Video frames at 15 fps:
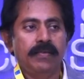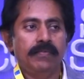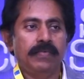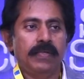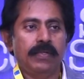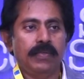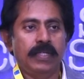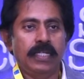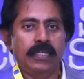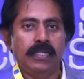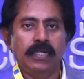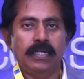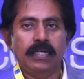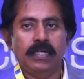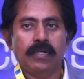we have
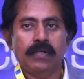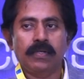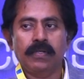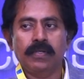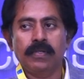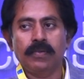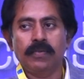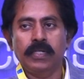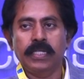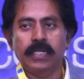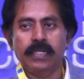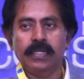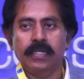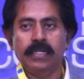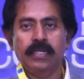done quite
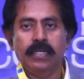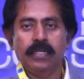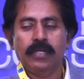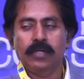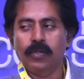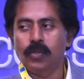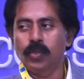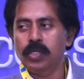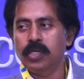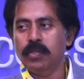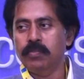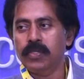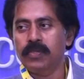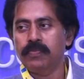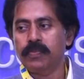a good
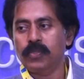number of